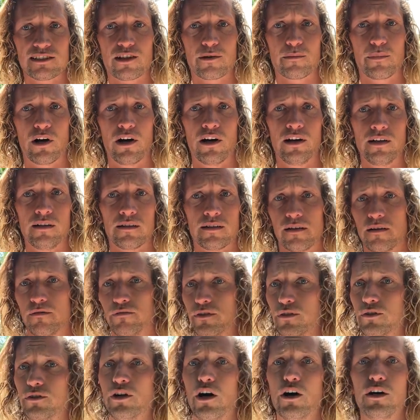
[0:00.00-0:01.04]
the bar. If
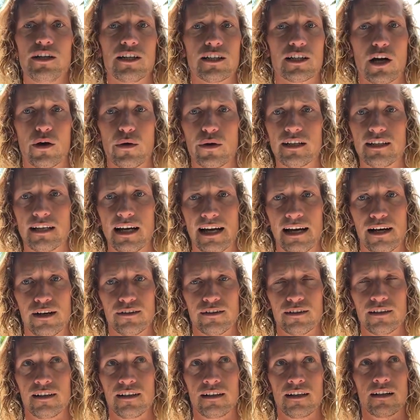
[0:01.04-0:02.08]
you know you're going
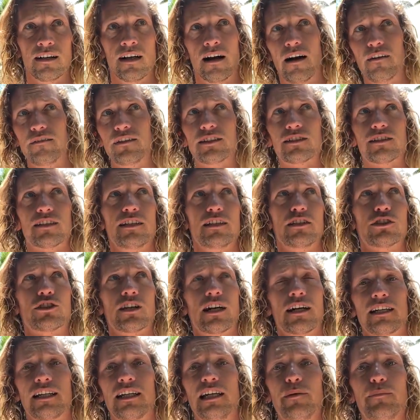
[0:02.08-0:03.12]
down, obviously you
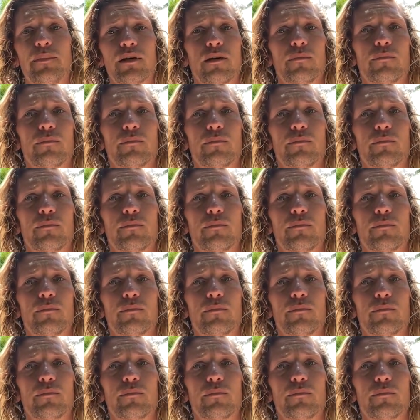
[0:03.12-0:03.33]
try and keep it